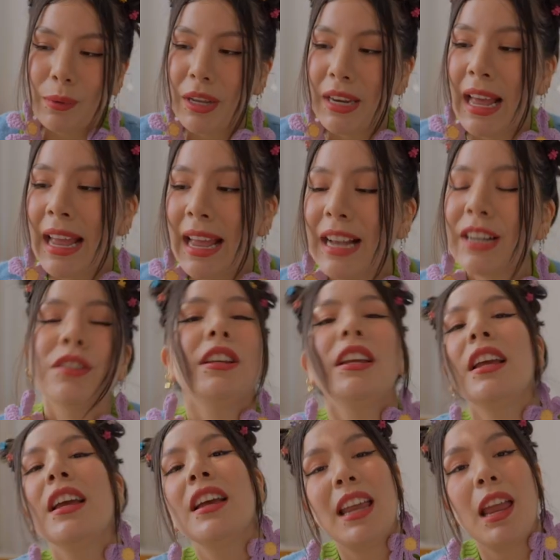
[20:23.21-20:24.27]
one, I
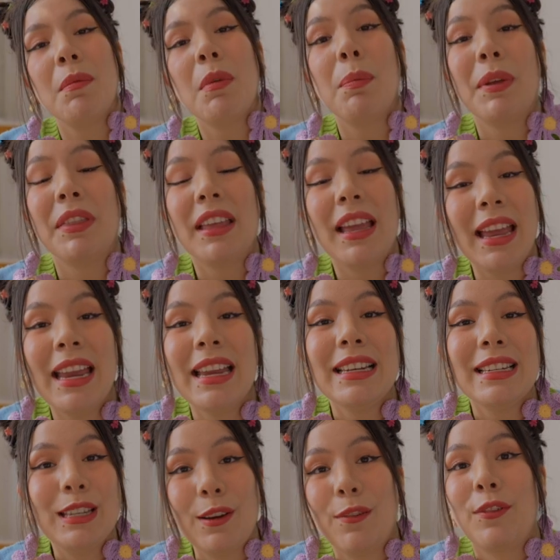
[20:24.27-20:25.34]
actually came up with
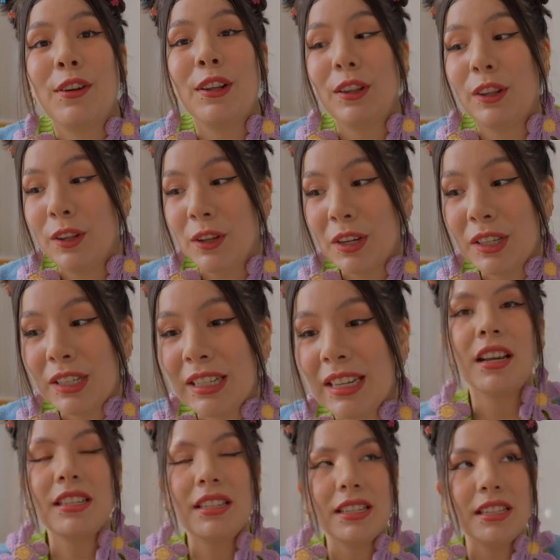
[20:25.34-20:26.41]
8 different looks
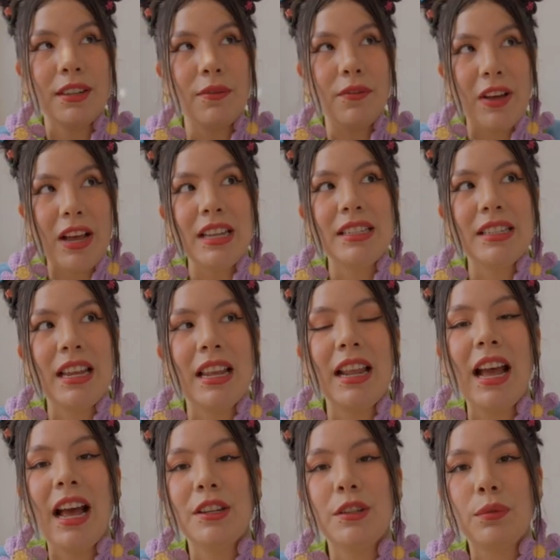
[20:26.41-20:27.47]
because it's a vest and I
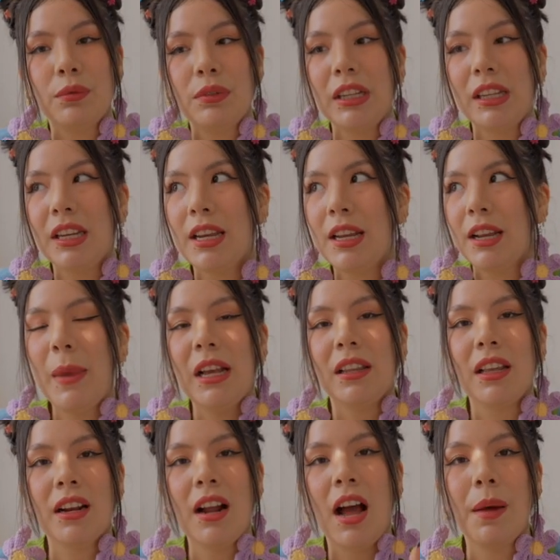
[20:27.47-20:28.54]
had to really make a
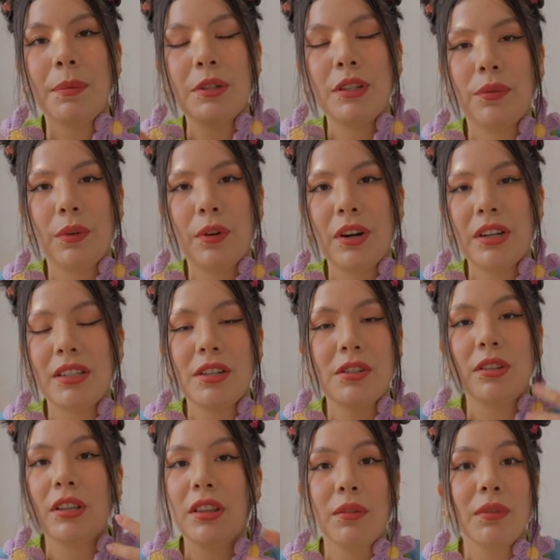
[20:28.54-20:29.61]
lot of options for
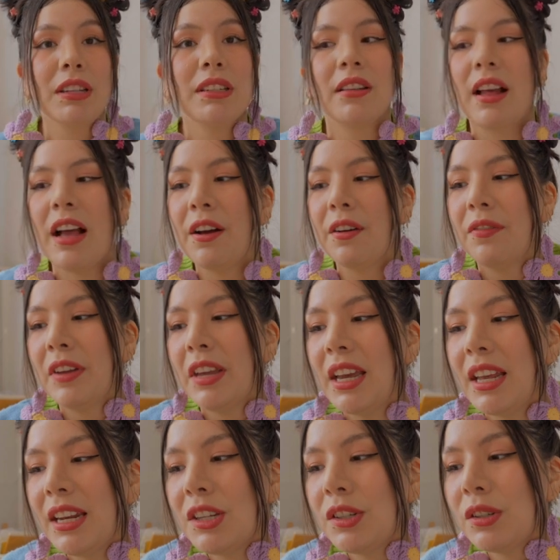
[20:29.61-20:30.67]
essentially the rest of the outfit.
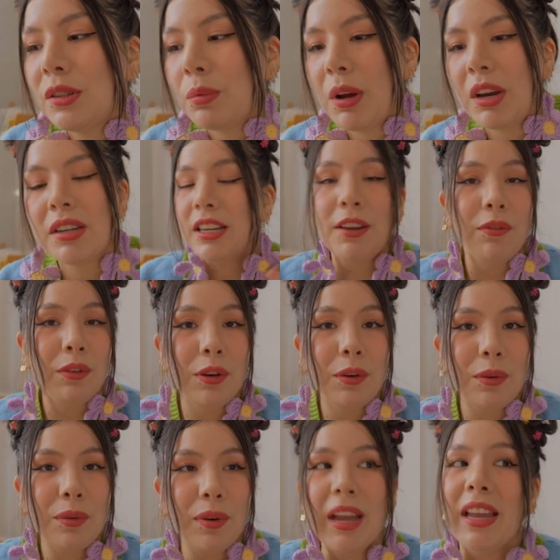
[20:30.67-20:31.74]
And I just want to give
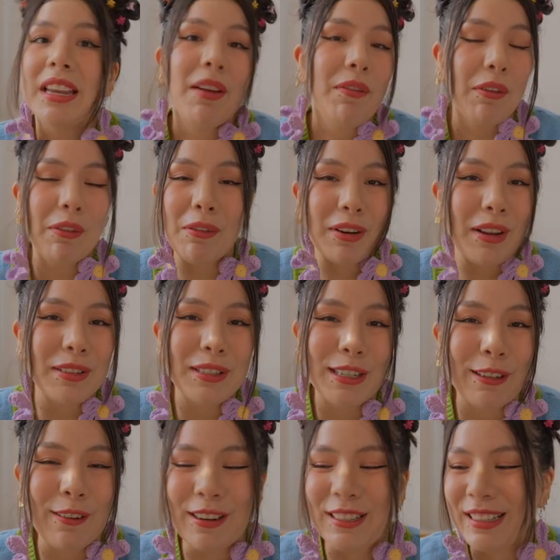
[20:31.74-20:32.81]
you and give everyone else
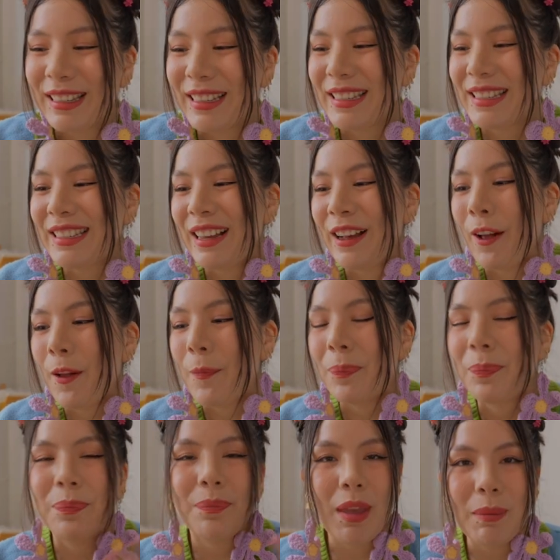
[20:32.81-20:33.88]
that's watching this
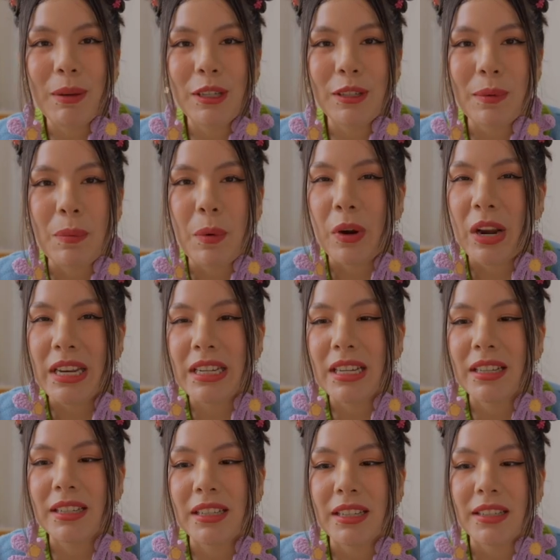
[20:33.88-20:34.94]
maybe some more
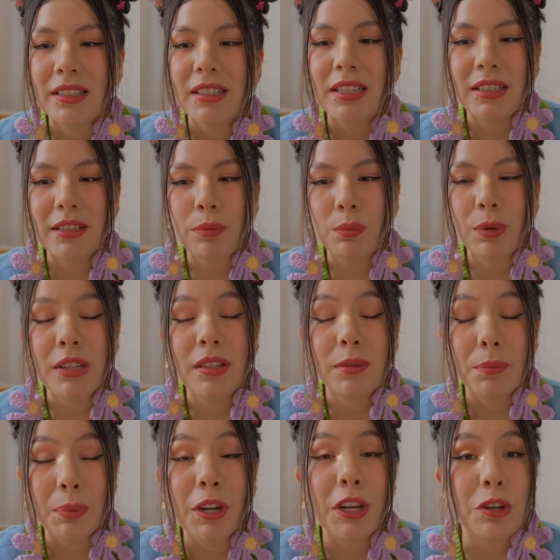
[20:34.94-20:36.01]
ideas, because this was
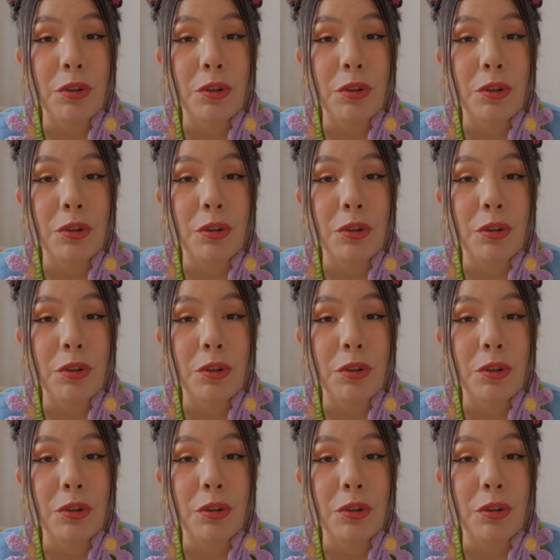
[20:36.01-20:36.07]
pretty